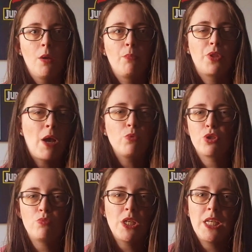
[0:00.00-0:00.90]
But that
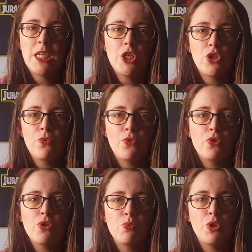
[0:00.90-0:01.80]
wasn't really an issue for
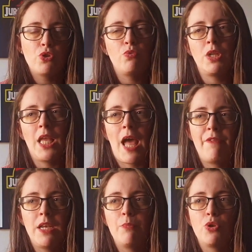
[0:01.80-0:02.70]
us. We don't really have
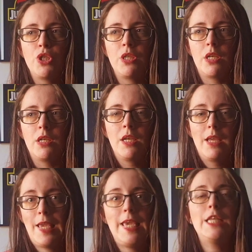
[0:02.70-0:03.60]
anybody that
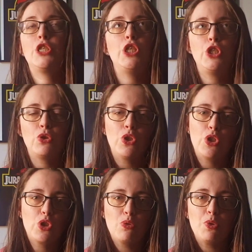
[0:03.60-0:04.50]
hates each other
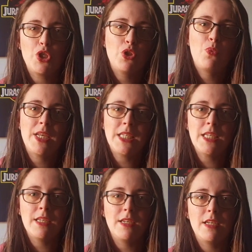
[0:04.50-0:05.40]
that's coming to the
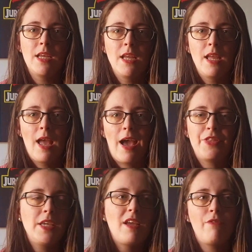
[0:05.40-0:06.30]
wedding, and I
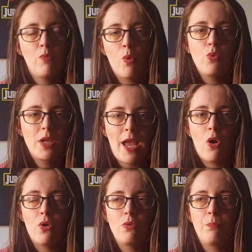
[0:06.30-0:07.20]
think everyone would get
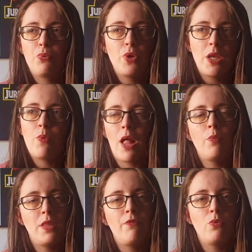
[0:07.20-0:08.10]
on pretty well
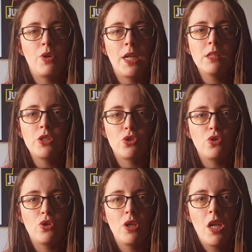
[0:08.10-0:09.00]
with everyone else.
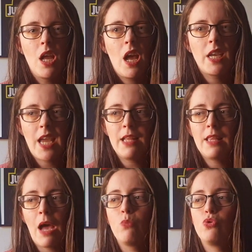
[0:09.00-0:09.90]
So again,
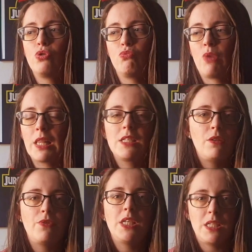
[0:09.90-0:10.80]
that was
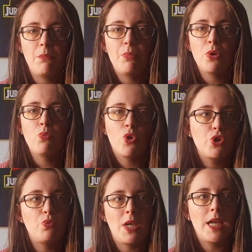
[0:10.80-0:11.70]
relatively simple
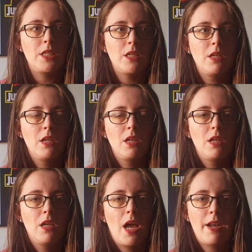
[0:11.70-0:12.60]
once we had
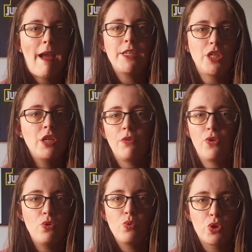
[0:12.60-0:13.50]
an idea of
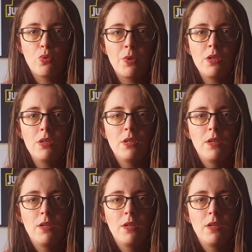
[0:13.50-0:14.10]
who was coming.